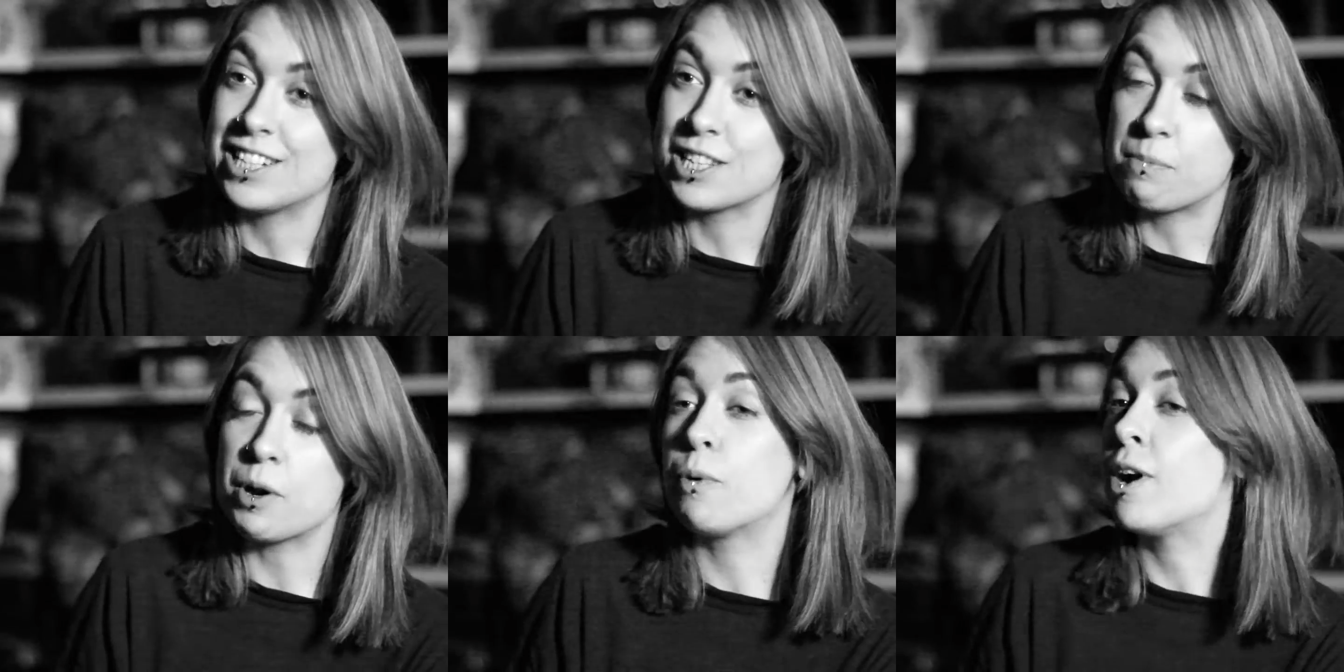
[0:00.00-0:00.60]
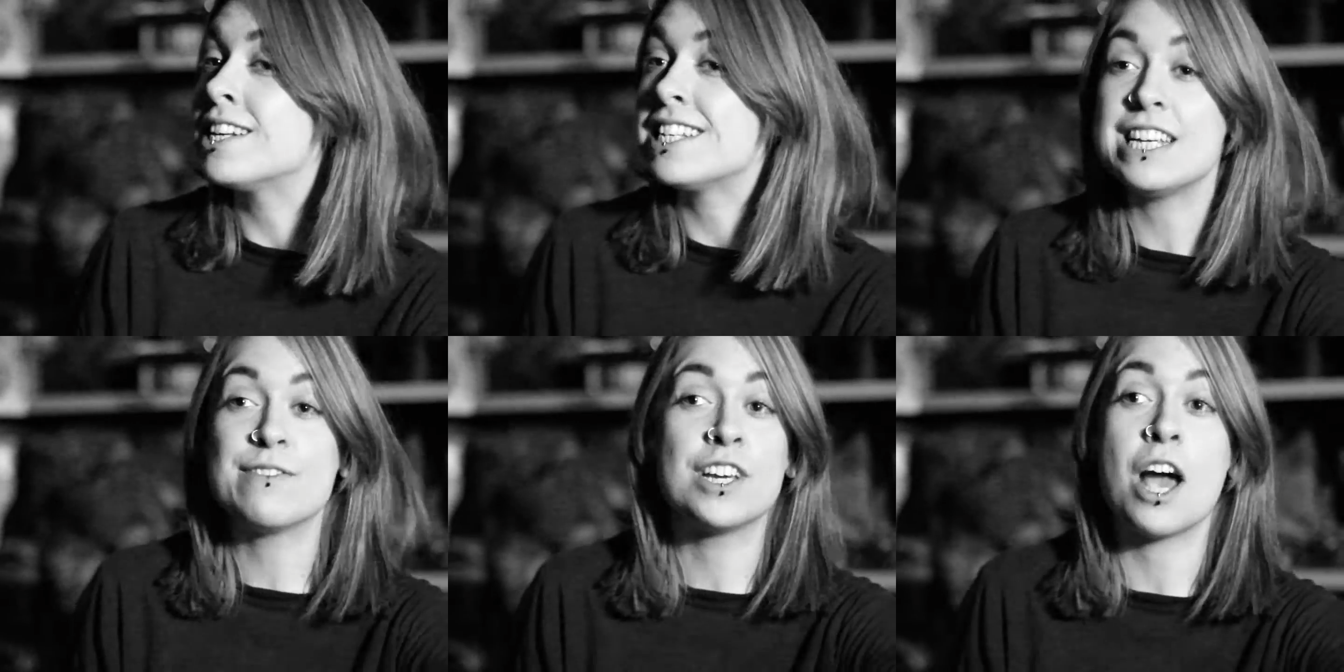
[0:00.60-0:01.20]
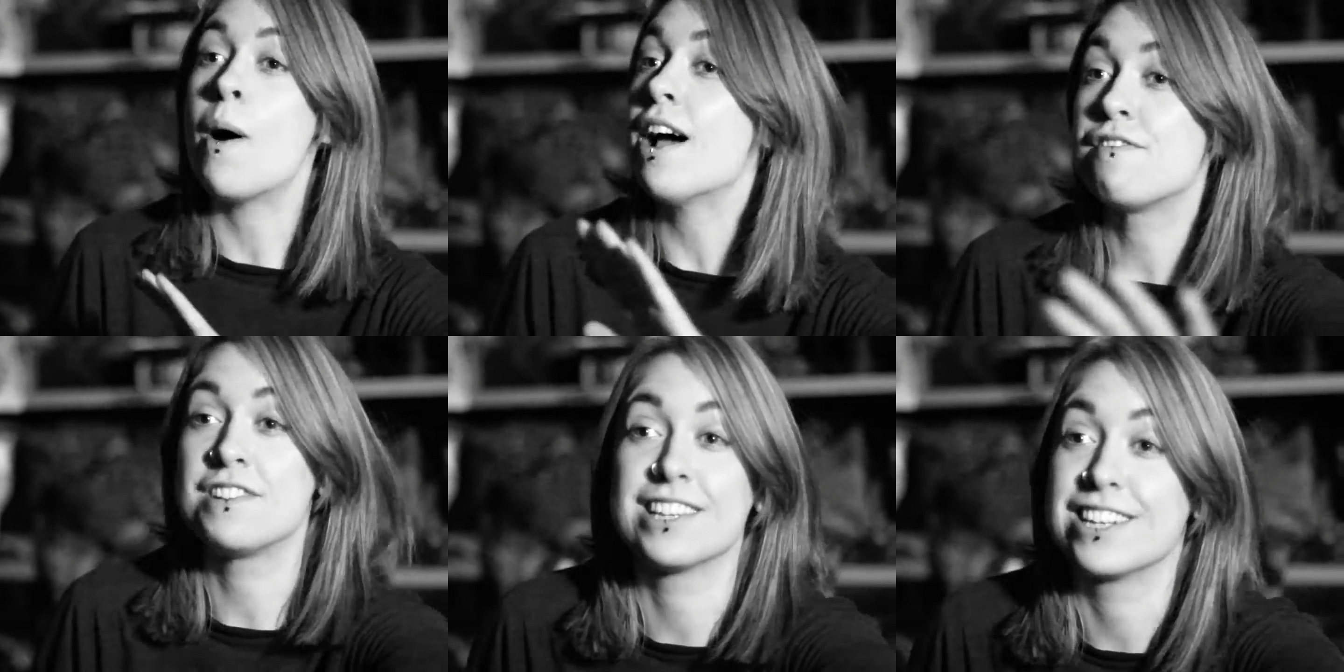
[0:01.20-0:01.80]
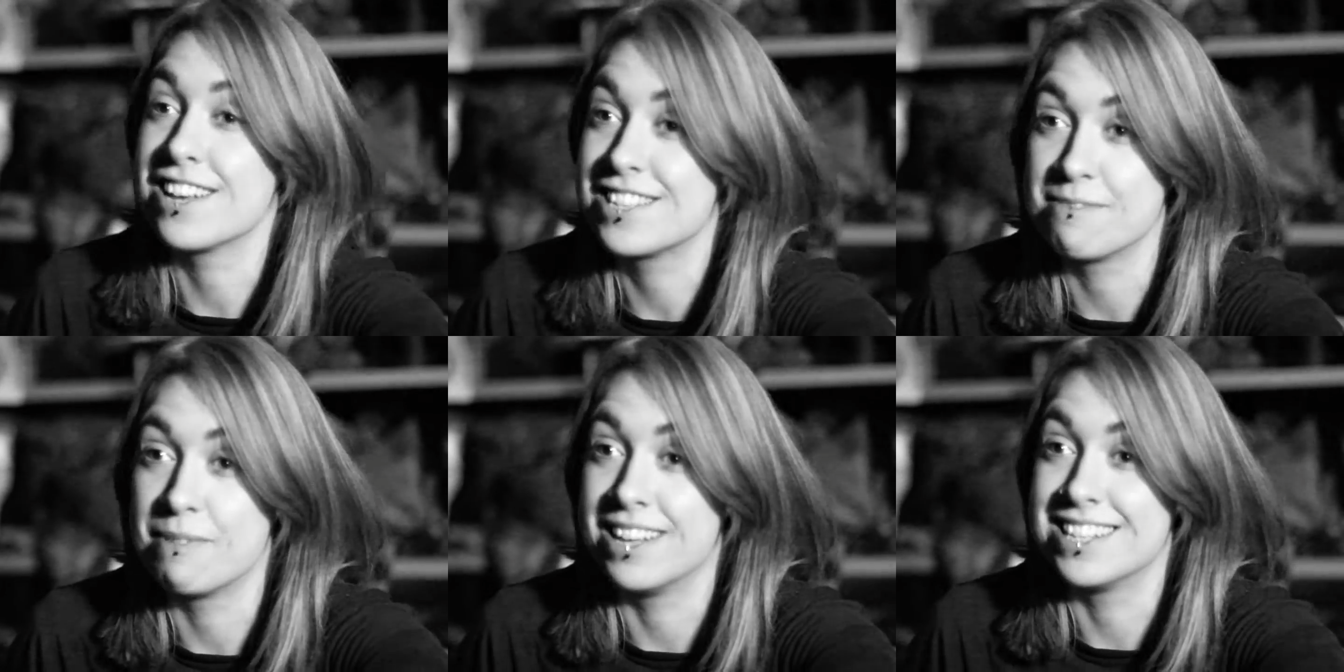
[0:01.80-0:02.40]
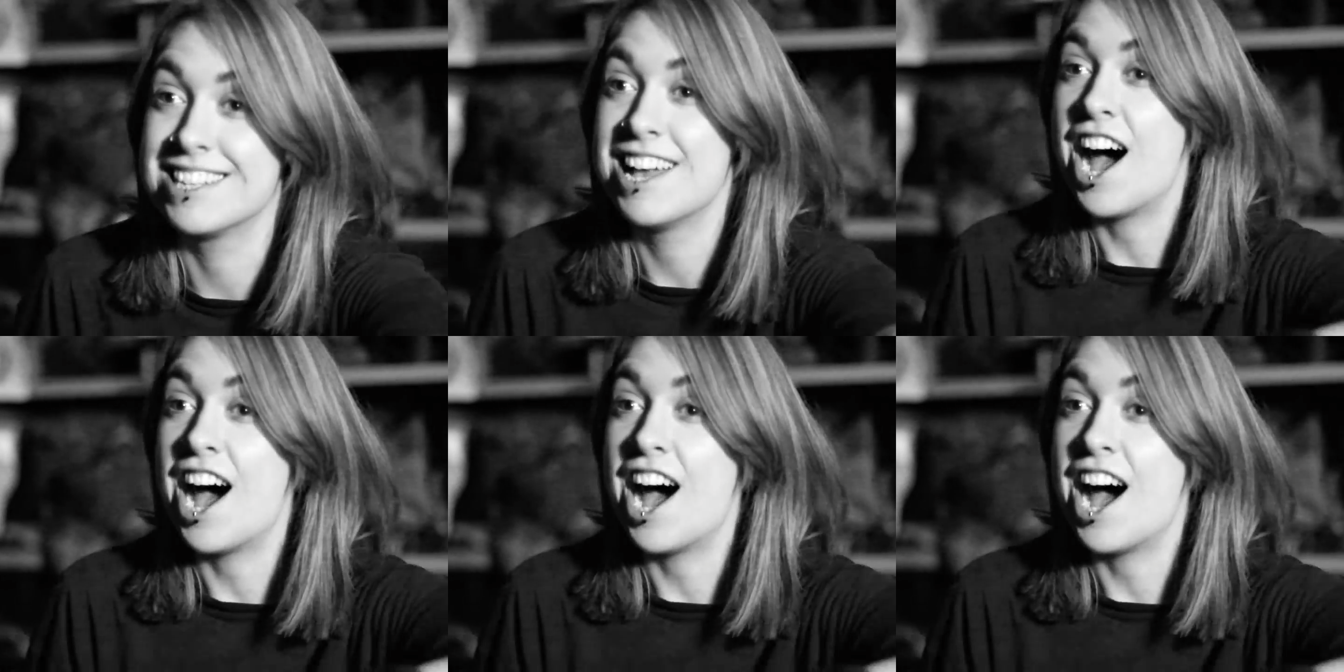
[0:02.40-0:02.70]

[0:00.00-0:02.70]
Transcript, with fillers: to the point where I didn't even go after the customers.